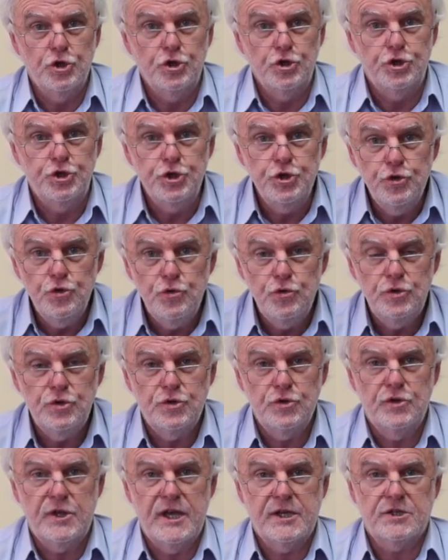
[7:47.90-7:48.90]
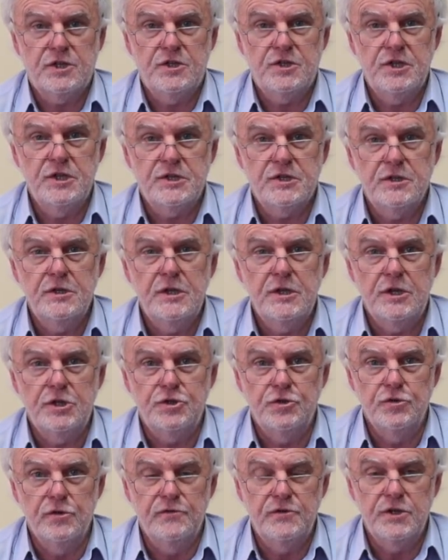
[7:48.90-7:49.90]
June 2016
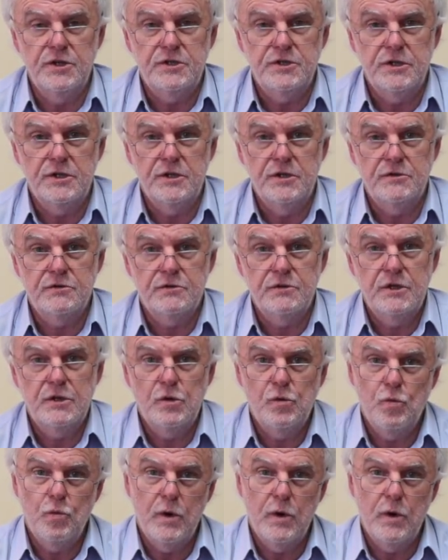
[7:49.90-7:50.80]
issue of Teaching History,